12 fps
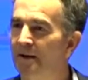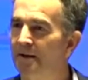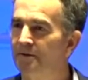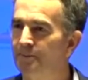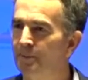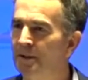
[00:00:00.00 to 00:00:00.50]
It
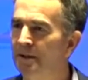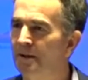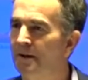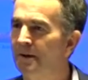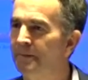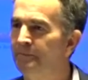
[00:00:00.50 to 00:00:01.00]
has been
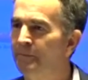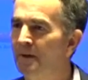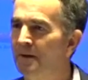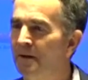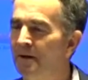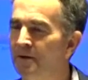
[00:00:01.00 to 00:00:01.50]
a
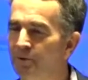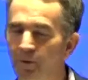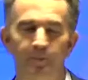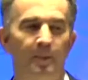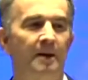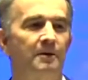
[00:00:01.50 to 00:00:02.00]

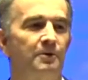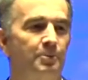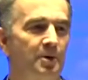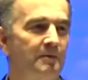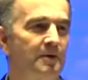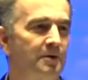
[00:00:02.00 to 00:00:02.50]
tremendous
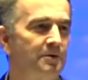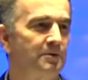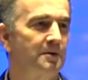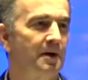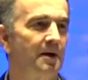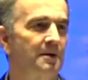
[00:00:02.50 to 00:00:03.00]

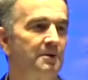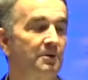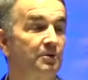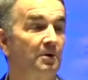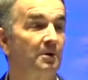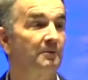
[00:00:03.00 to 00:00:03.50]
privilege to
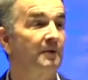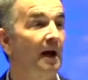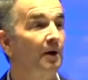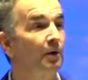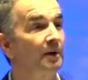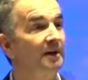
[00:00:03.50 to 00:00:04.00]
serve
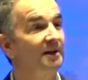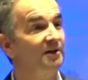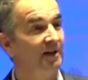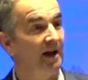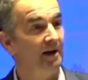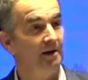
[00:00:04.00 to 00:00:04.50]
not only in the
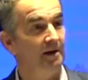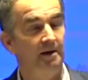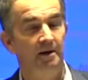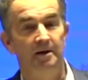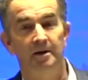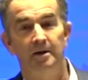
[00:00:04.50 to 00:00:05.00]
Senate,
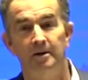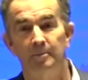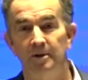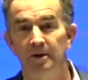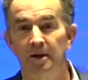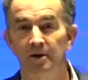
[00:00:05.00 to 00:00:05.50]

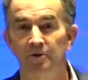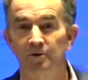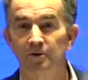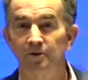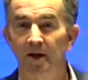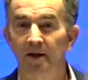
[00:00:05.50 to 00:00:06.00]
but then as
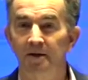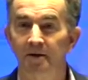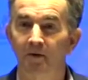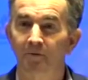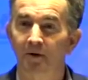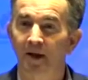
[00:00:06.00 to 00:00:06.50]
Lieutenant
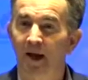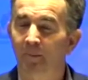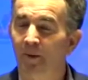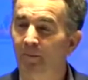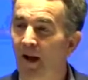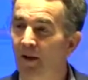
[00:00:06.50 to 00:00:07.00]
Governor. And
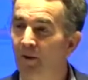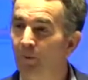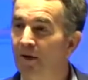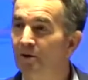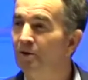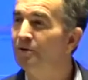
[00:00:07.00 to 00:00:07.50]
Emmett, by the
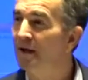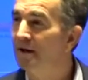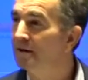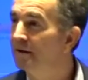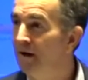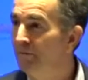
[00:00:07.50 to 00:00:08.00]
way,
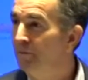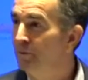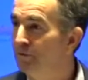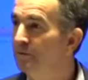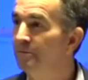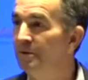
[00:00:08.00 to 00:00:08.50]
Lieutenant Governor
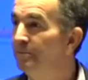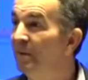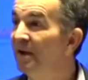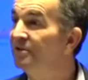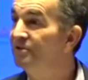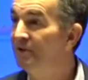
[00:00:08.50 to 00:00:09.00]
was the
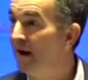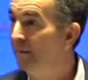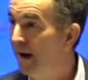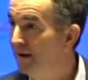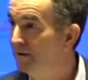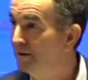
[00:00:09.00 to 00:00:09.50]
best job
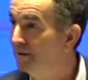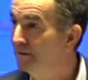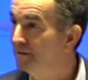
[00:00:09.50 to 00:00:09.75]
out there.